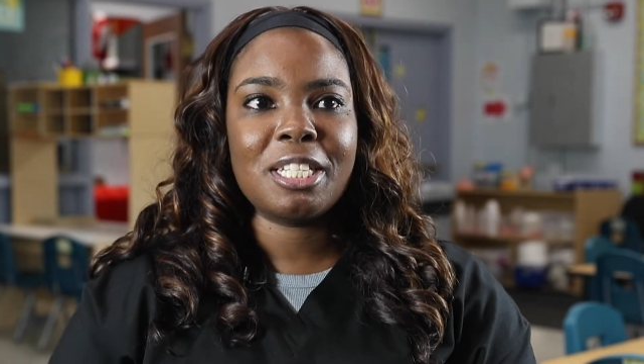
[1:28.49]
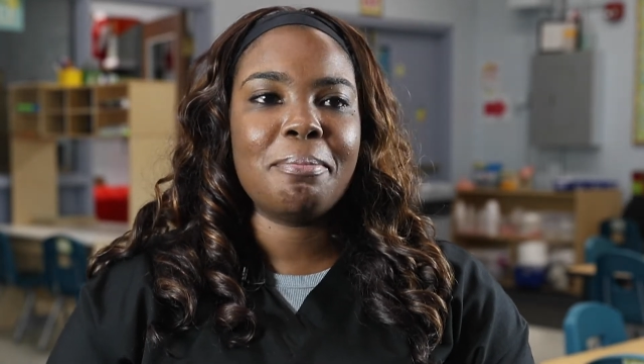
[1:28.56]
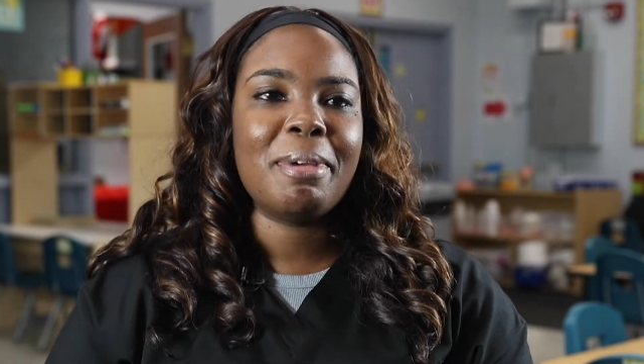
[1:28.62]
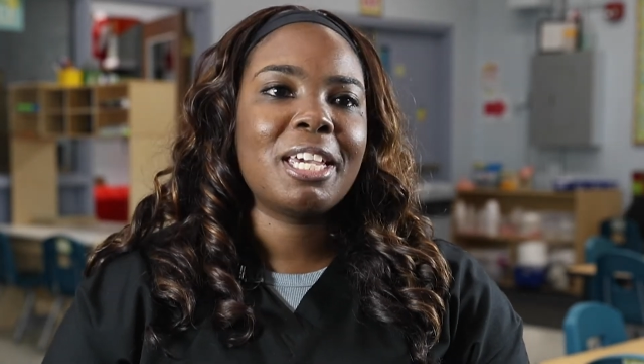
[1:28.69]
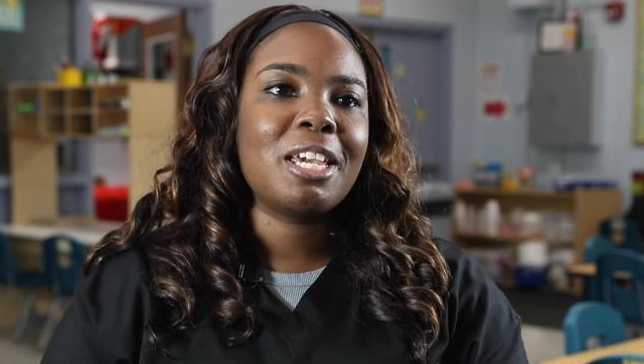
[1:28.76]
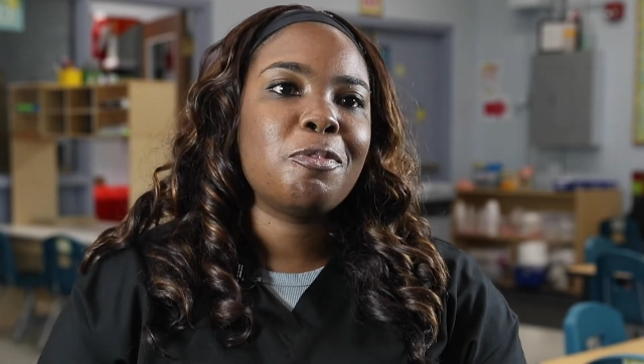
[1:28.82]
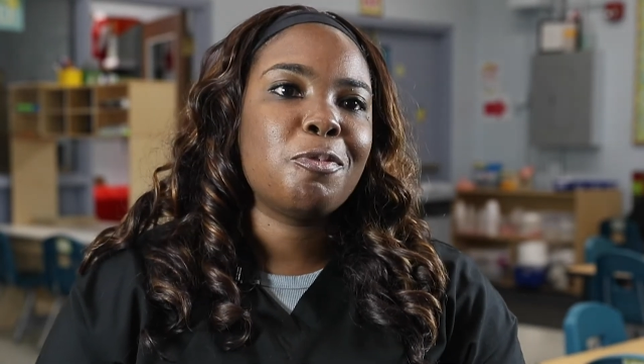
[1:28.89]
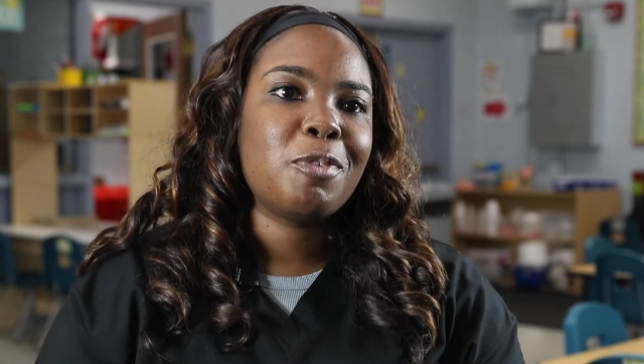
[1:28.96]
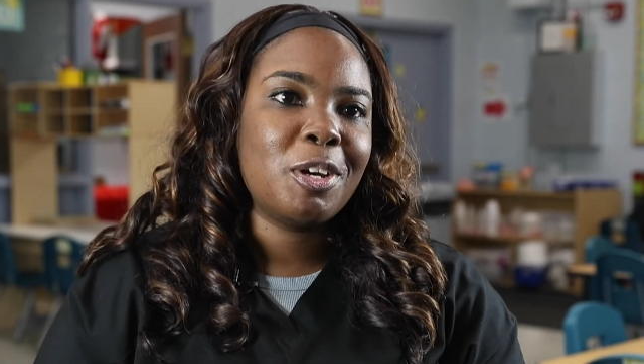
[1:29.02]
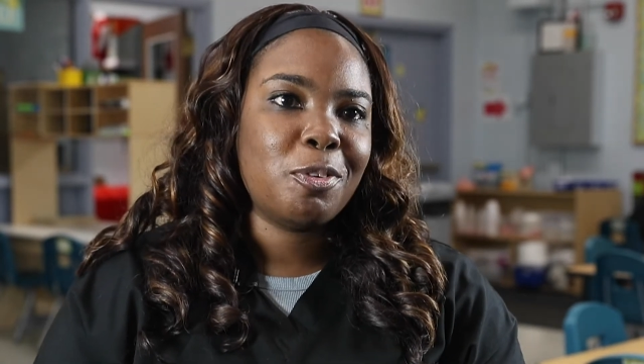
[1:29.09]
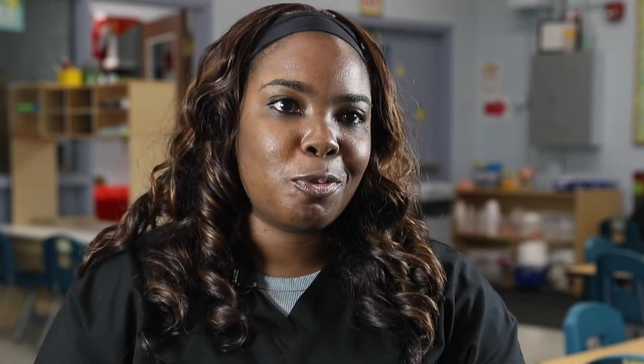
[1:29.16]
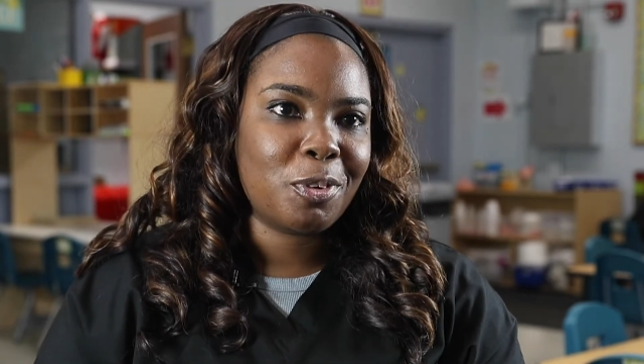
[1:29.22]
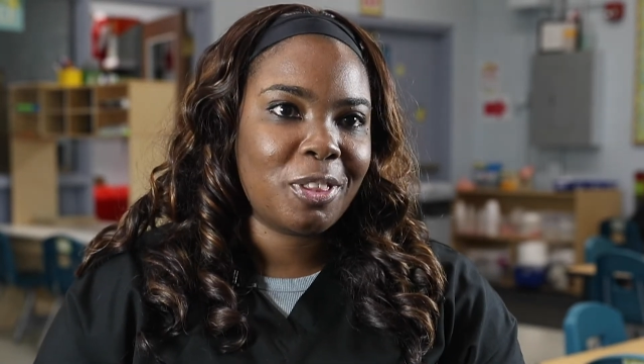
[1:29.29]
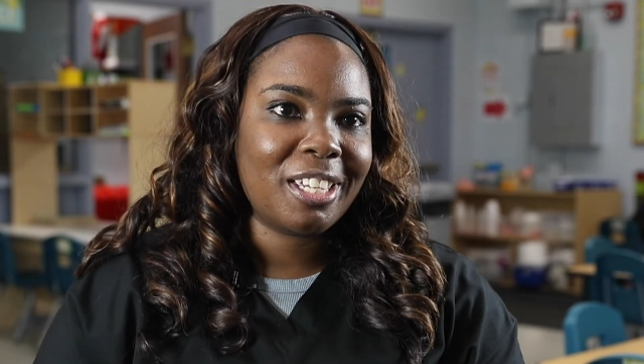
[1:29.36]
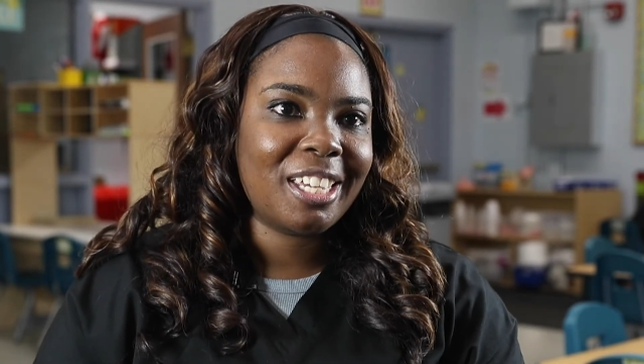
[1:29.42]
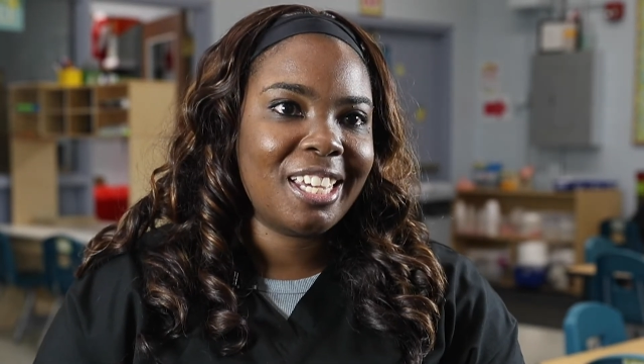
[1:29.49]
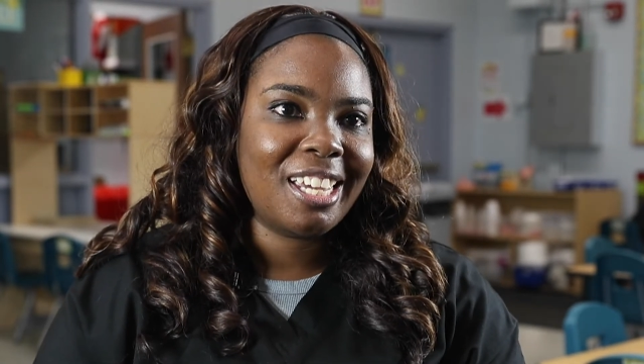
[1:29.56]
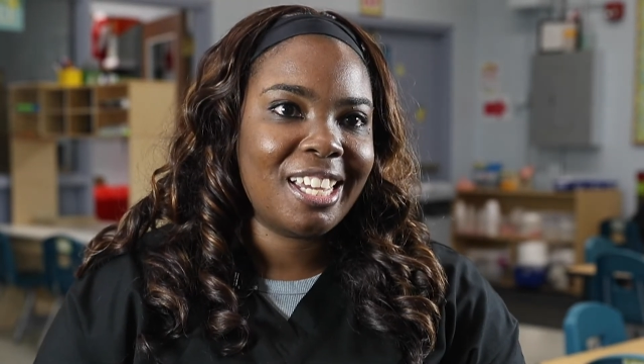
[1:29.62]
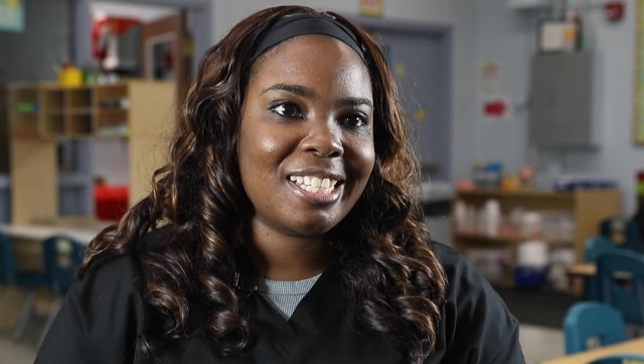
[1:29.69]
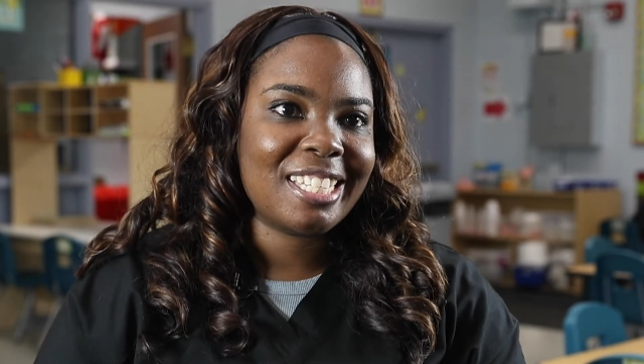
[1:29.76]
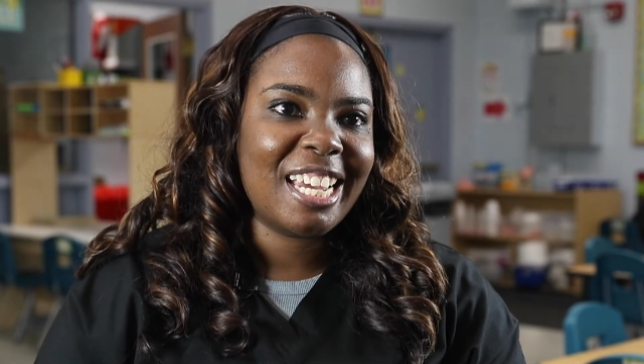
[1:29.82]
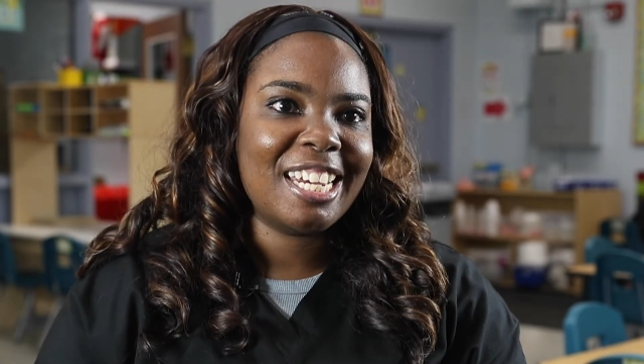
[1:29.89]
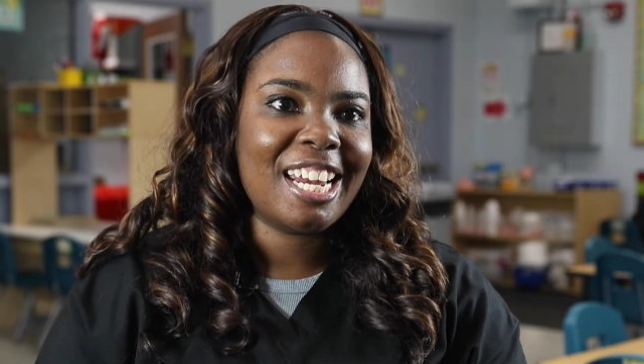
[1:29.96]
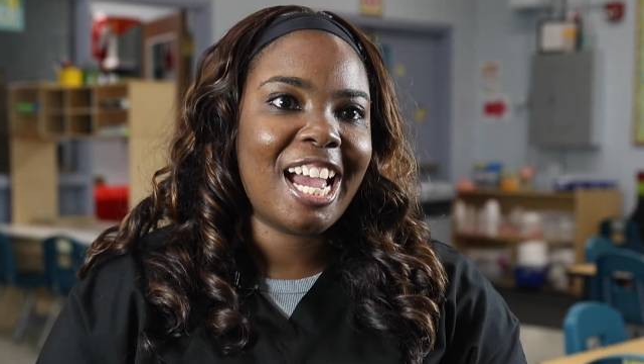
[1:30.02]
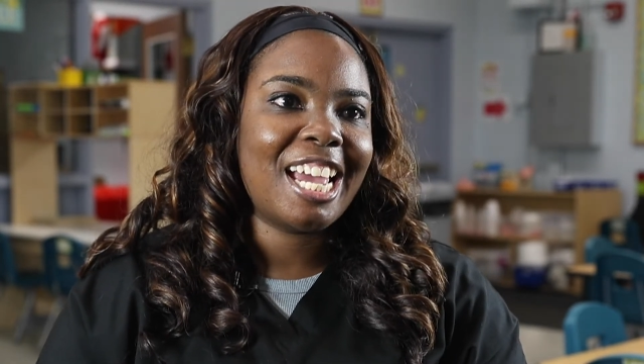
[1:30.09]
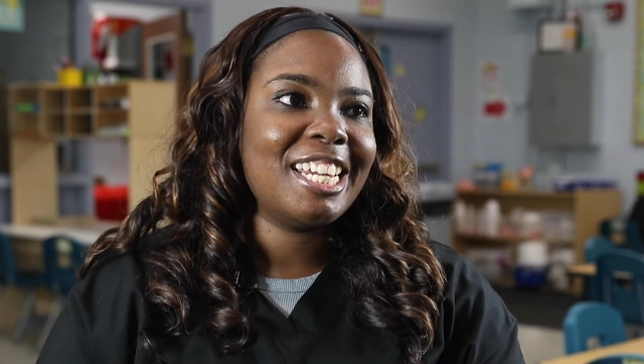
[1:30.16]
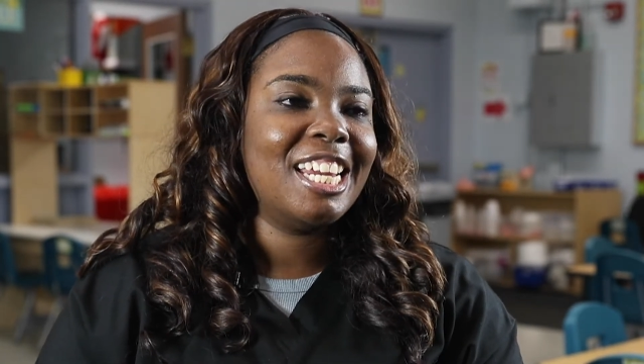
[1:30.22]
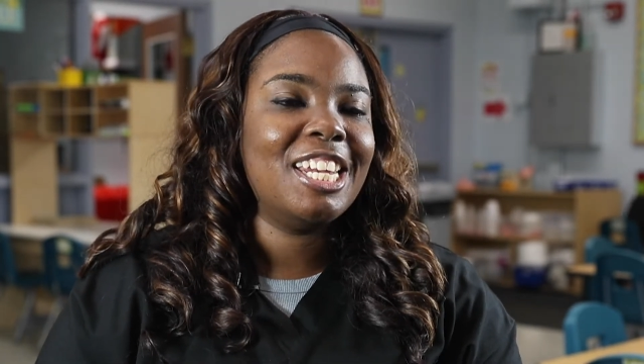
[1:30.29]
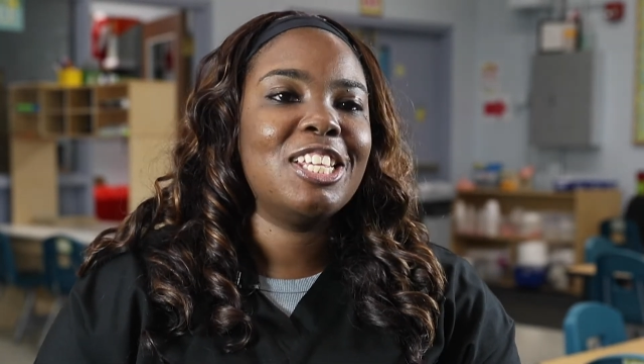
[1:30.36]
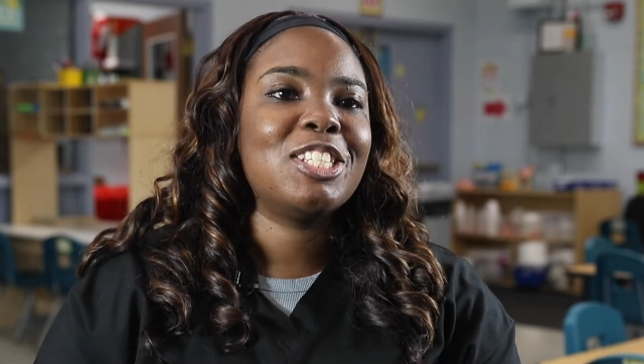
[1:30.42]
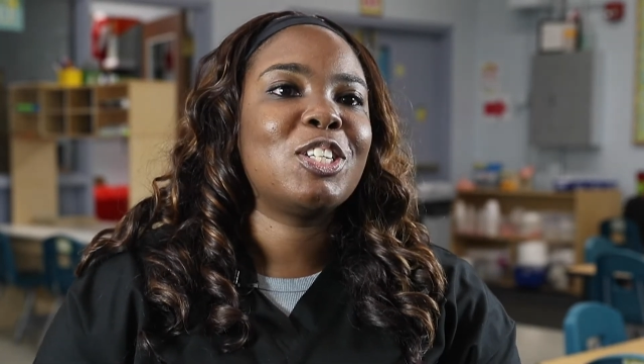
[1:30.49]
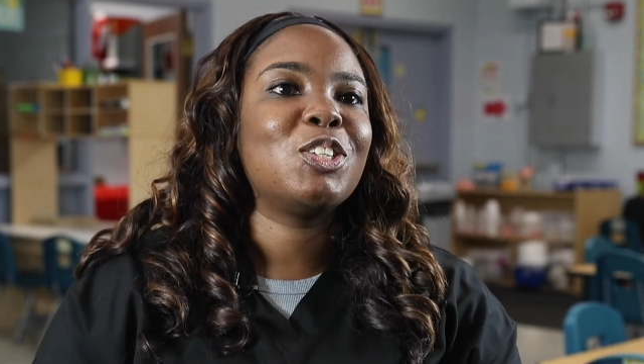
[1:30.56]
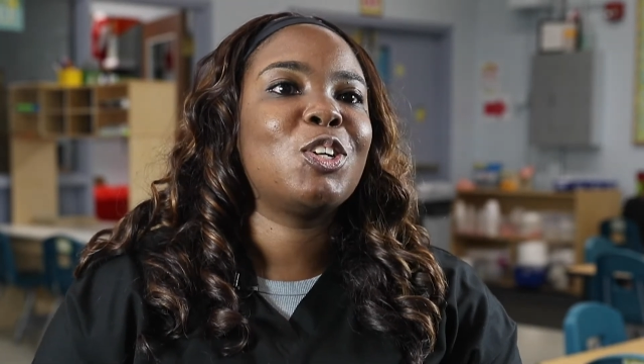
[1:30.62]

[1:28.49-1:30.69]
to make it fun for the kids and not in this